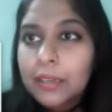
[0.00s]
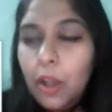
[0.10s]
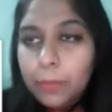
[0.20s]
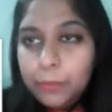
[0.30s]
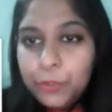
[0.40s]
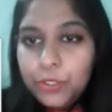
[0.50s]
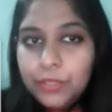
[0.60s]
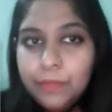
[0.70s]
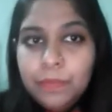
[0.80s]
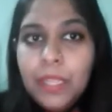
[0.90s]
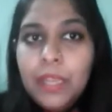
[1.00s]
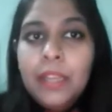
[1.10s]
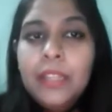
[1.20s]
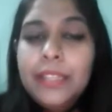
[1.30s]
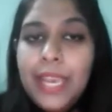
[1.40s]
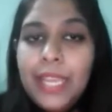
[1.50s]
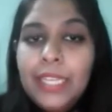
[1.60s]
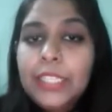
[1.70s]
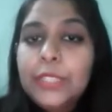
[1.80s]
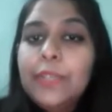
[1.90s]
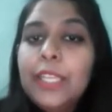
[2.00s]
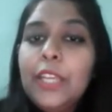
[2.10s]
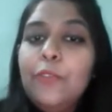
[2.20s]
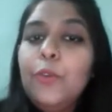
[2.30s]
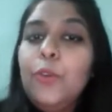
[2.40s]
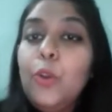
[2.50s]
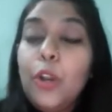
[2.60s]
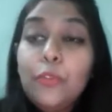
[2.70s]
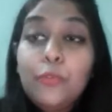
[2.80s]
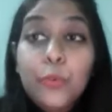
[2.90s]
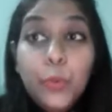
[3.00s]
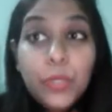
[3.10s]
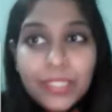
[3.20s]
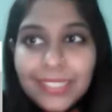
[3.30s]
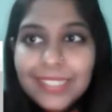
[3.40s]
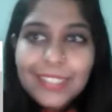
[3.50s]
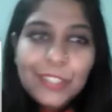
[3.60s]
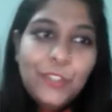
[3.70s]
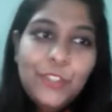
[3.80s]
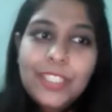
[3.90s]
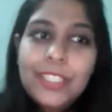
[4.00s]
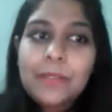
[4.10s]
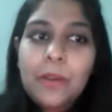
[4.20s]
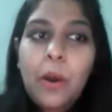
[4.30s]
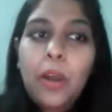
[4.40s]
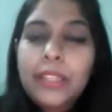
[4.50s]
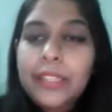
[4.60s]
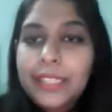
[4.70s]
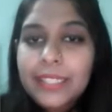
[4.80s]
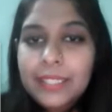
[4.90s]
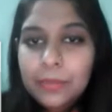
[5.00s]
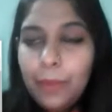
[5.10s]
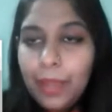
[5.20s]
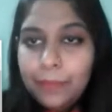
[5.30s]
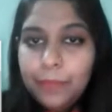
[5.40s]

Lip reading: option, then it will give you a lot of Google searches on this one.